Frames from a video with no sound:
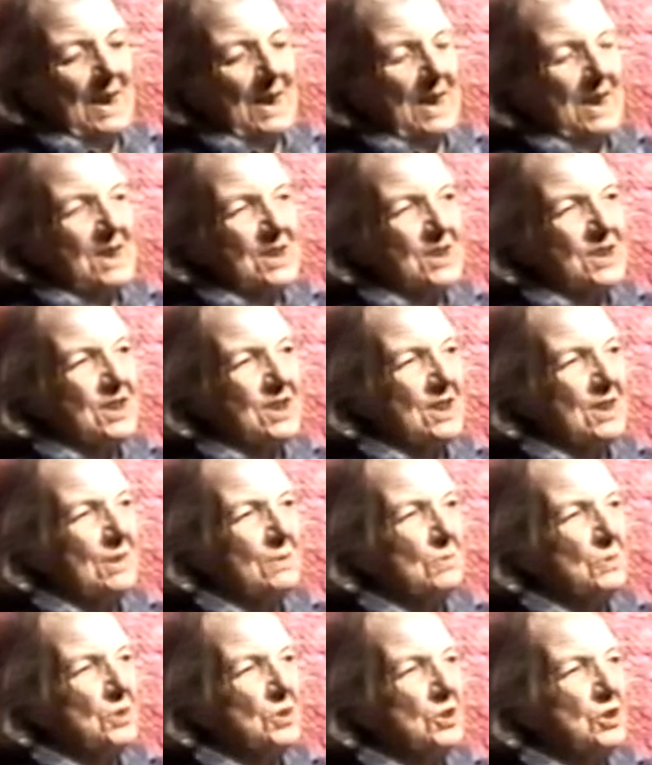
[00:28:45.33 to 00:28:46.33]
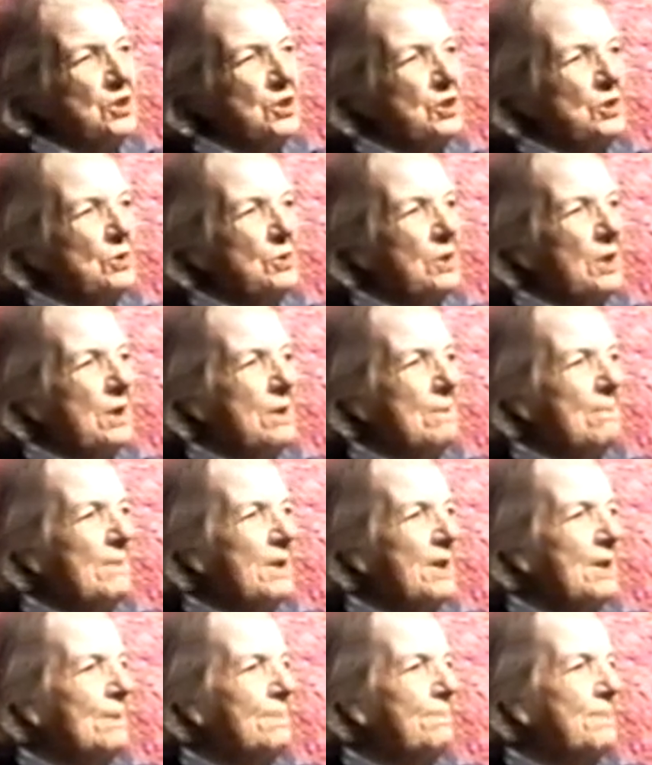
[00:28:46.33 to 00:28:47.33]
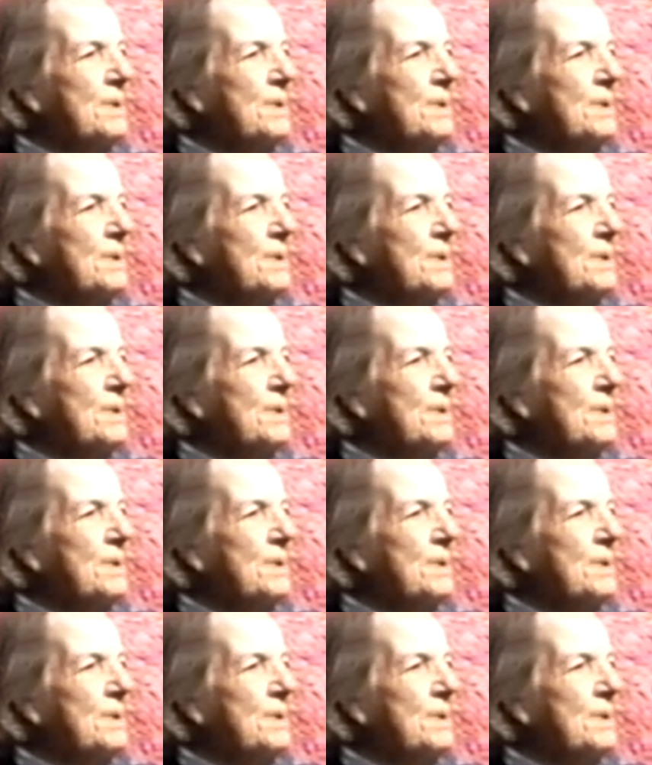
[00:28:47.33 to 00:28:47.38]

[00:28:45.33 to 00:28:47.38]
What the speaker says: he said, "Would you give me a